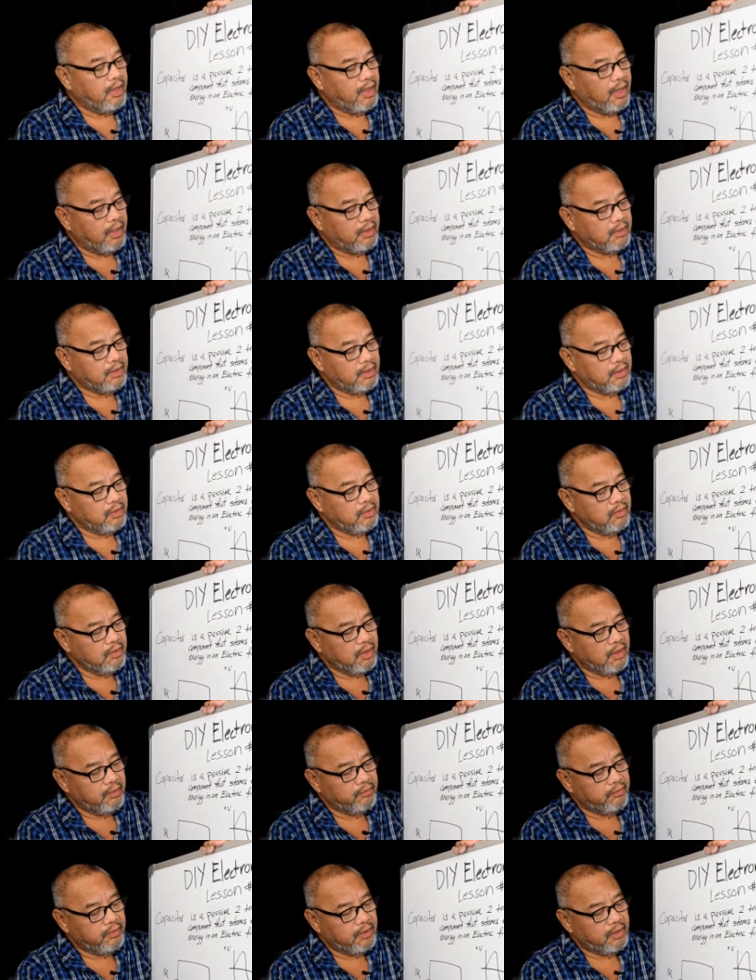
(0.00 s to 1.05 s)
And then you
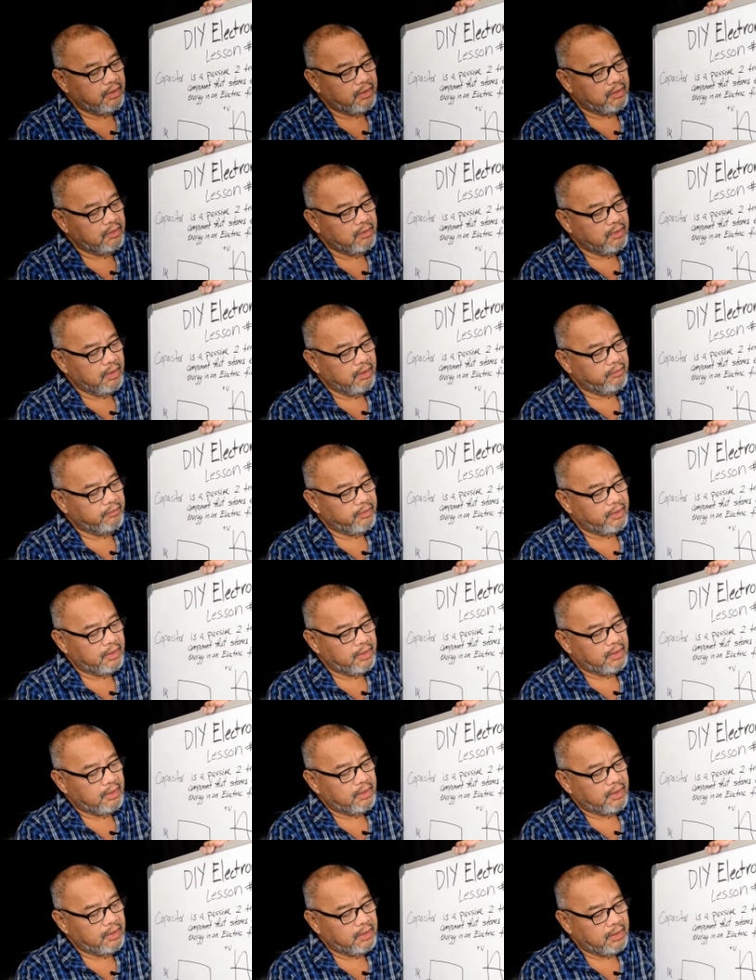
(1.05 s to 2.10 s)
have
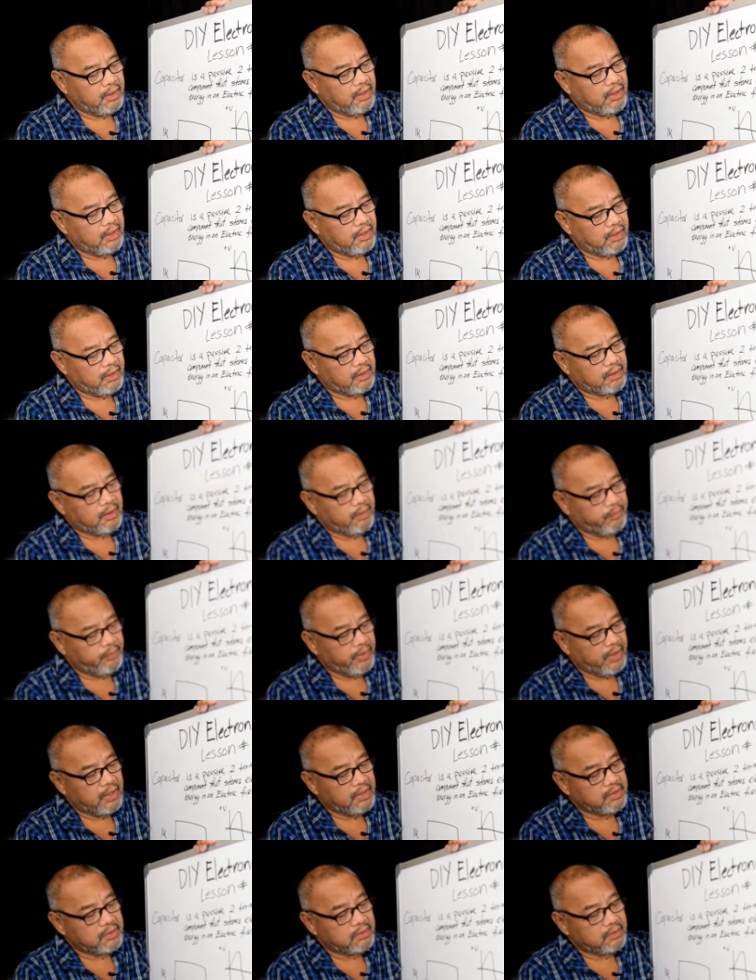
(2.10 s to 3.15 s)
a
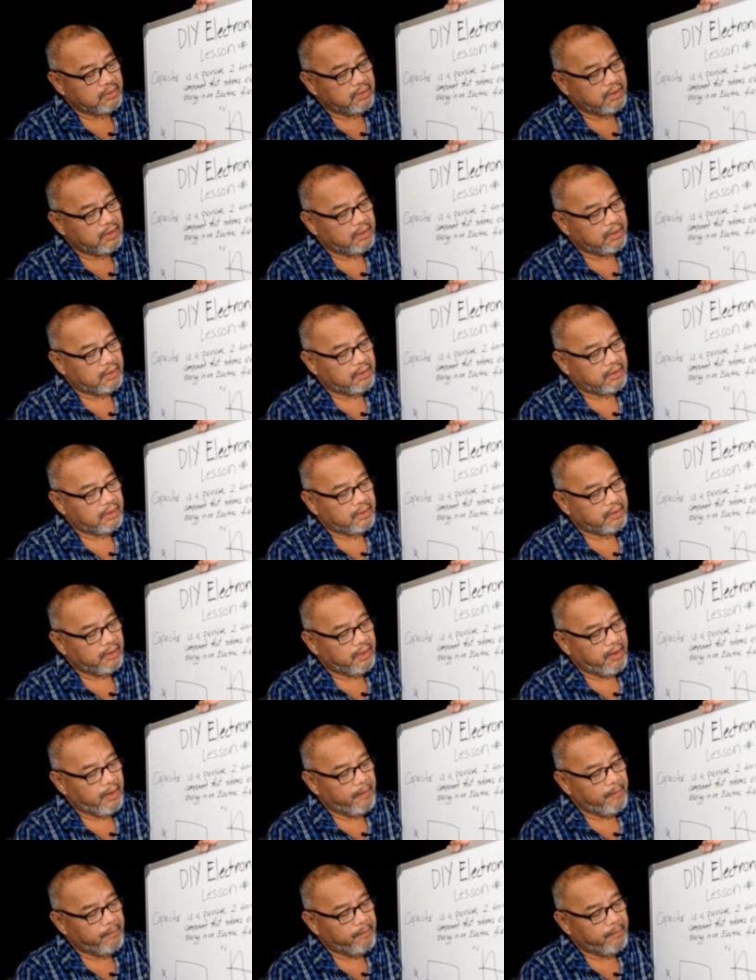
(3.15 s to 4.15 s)
capacitor here.